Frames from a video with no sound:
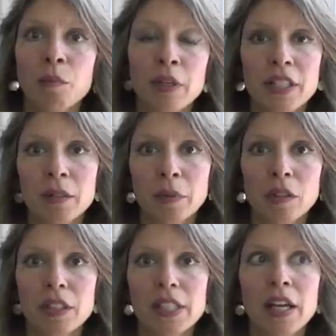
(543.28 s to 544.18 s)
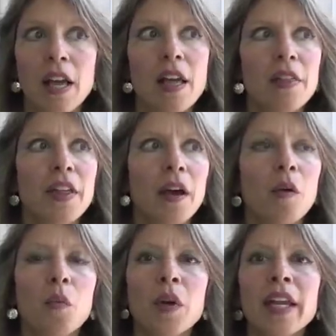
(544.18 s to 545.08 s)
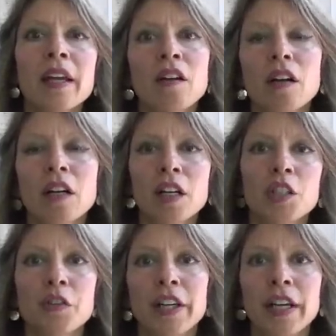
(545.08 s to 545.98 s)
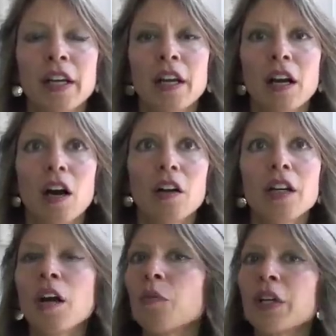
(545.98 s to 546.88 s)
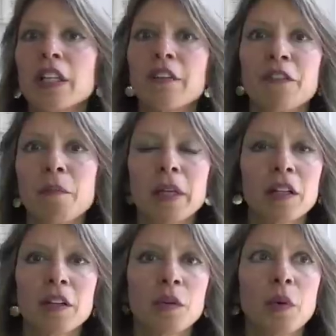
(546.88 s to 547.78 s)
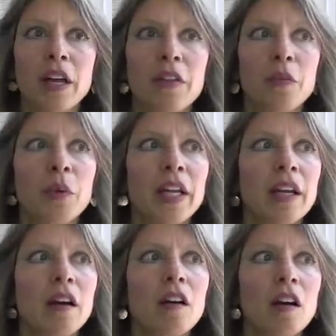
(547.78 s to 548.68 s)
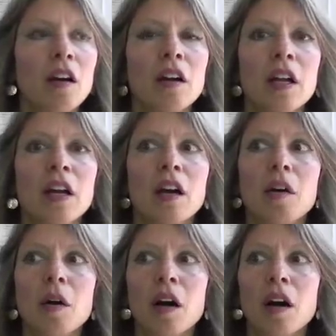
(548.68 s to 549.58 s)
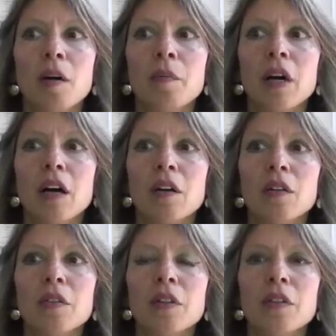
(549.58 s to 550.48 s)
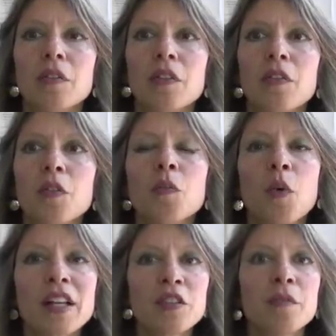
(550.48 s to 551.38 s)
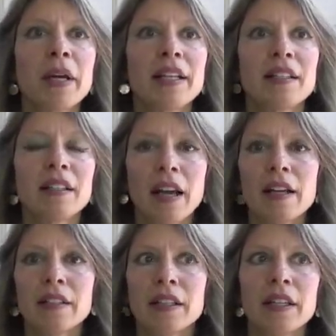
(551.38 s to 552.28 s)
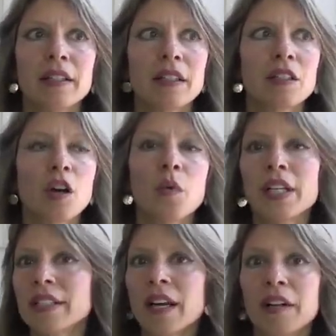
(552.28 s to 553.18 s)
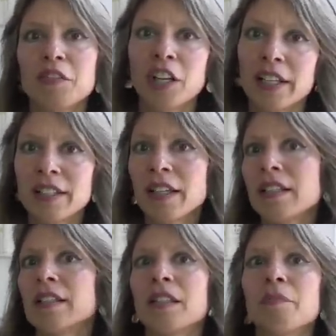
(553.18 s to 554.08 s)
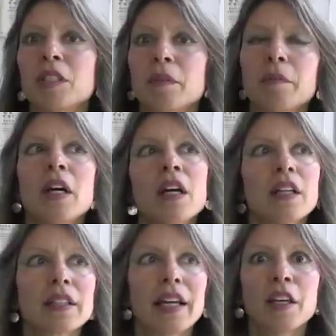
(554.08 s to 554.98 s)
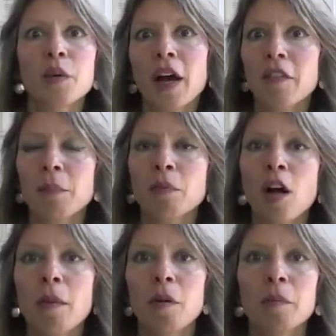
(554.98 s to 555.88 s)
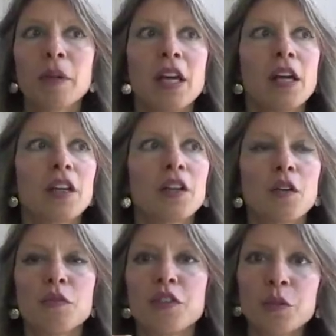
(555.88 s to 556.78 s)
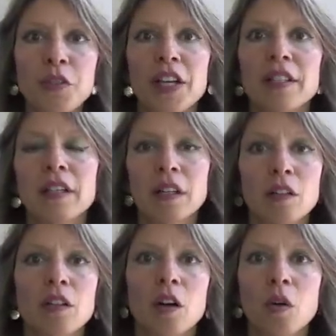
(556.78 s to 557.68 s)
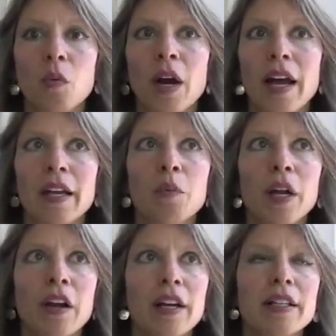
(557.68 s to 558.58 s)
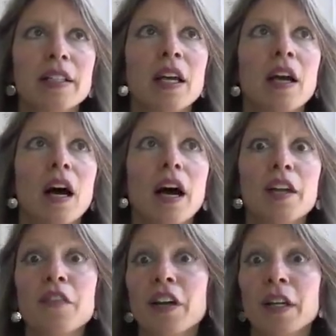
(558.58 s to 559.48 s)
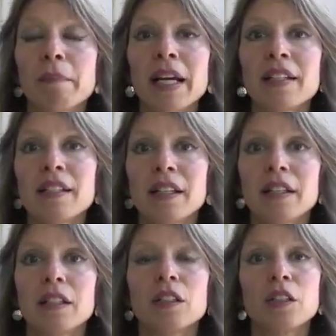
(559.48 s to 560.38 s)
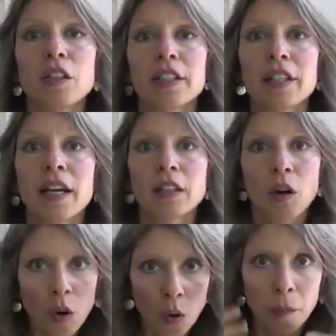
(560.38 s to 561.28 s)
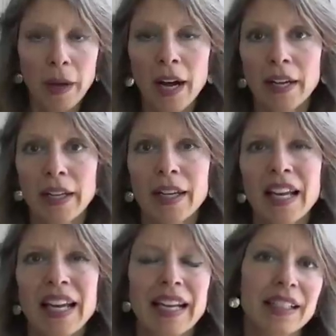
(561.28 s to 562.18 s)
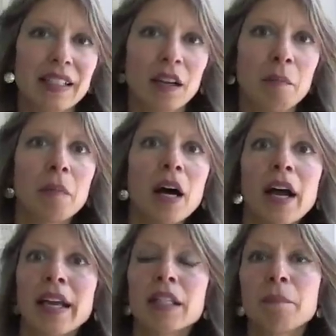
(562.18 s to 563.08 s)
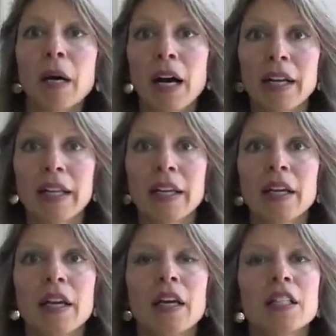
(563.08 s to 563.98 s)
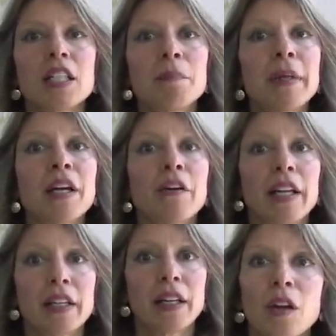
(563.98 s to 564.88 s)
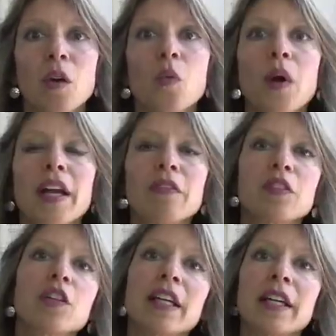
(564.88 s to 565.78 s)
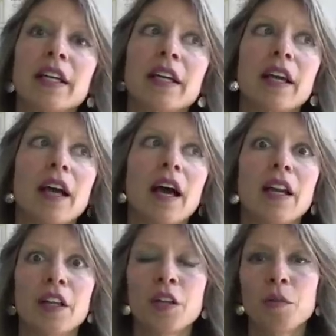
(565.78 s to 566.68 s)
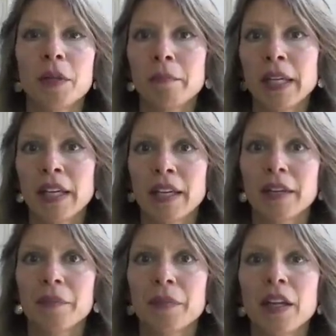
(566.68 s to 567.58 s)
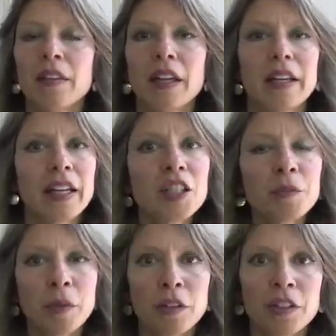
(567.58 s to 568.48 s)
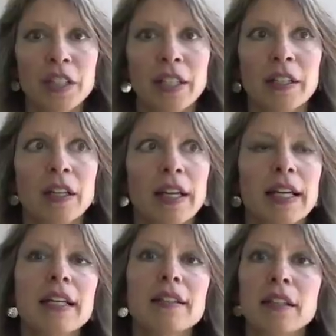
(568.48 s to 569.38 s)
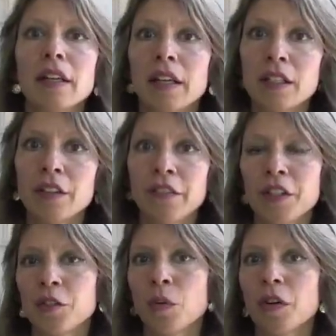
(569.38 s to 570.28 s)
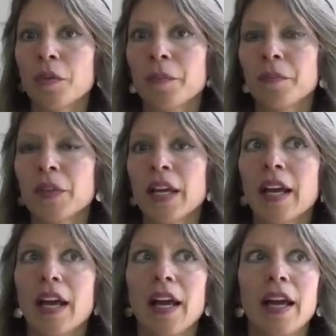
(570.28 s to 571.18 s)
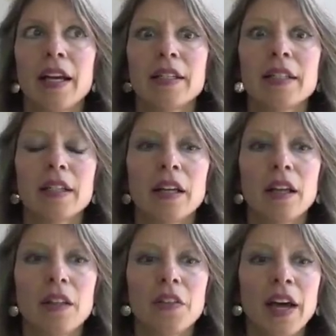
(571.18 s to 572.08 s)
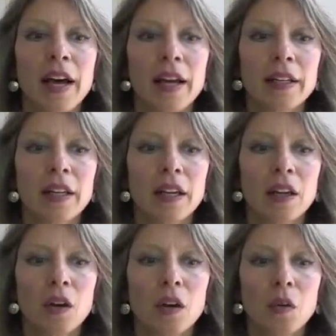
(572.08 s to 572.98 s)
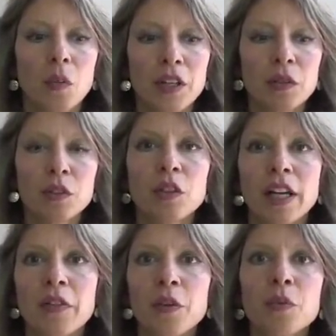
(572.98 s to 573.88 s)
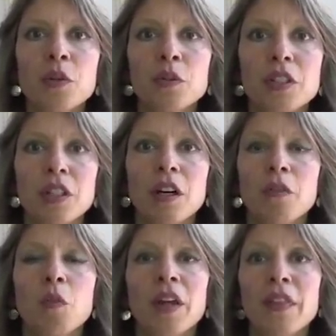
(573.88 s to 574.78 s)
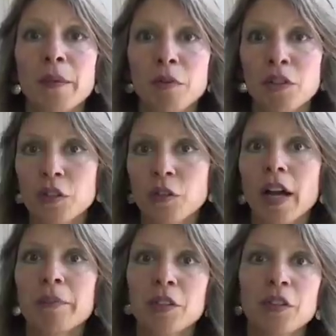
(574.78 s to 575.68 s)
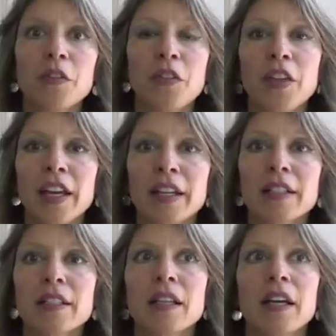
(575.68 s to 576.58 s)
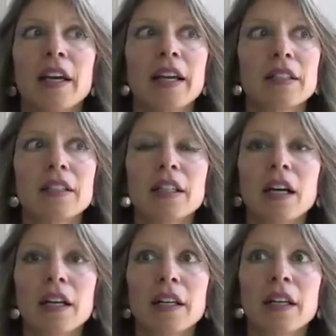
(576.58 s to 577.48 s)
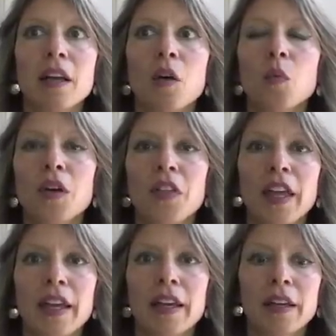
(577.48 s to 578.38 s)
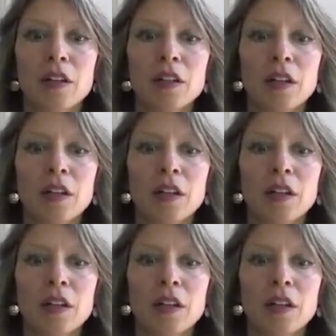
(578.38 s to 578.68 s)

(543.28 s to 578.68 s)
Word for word: principles that we in our country are not really familiar with. We are, um, Western medicine as it is, is always kind of chasing a symptom. Like you have a problem, you know, do this and it'll go away. Whereas Ayurvedic medicine looks at the whole body. It's a mind, body, spirit way of looking at a human being. That each person is an individual. And that when you look at the roots of when they prescribe certain things, it's done with a